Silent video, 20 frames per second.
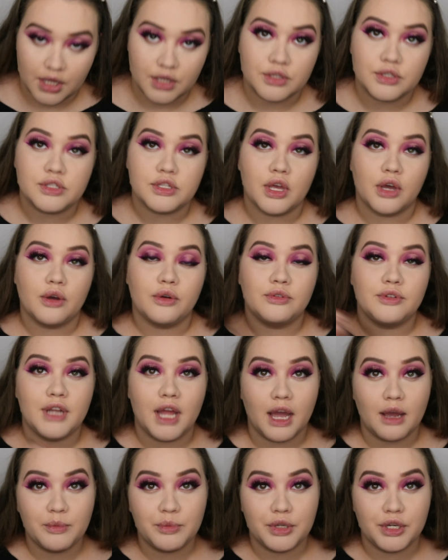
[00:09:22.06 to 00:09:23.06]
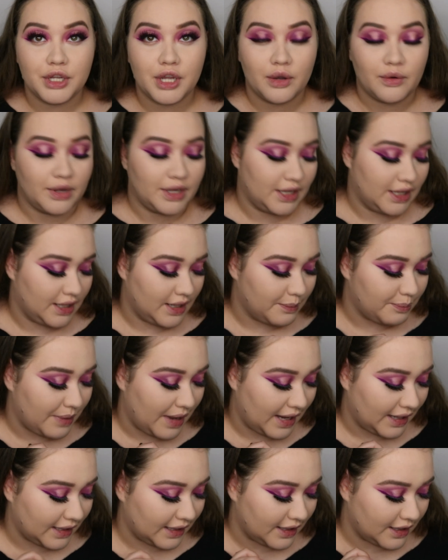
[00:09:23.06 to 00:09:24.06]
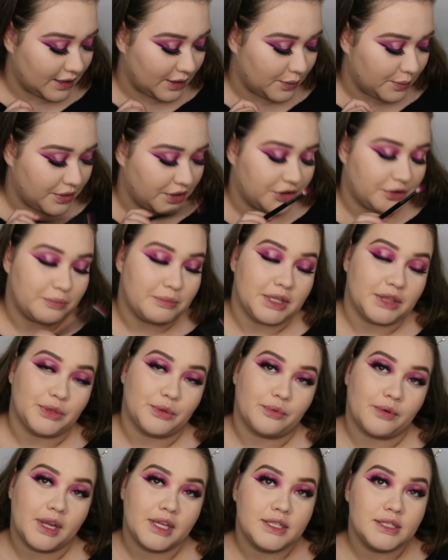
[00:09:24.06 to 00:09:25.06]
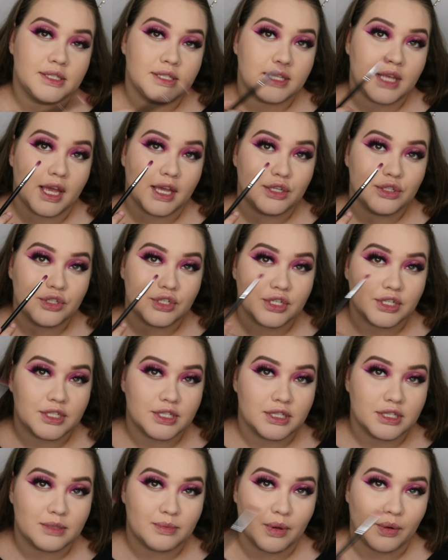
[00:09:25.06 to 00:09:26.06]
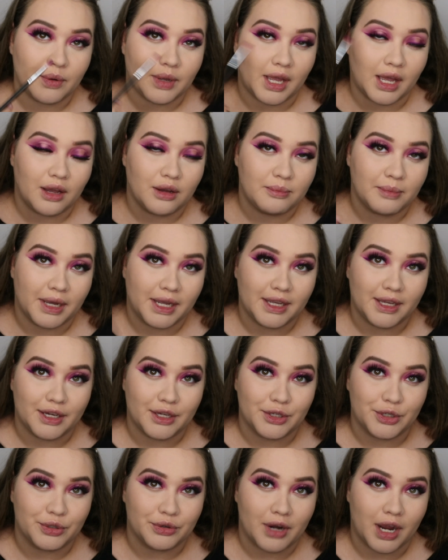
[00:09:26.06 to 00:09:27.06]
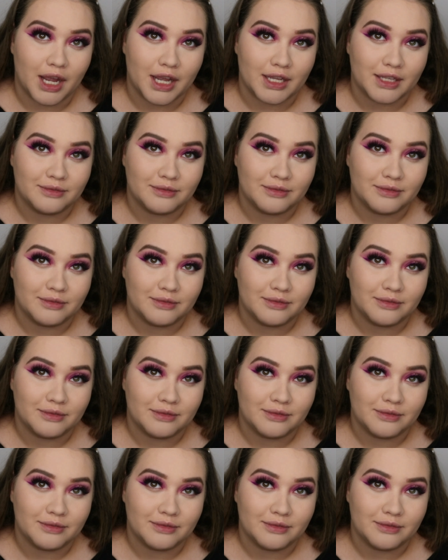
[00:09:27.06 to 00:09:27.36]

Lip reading: So now I'm going to go ahead back in with Meet the Rens and just smoke out my under eye.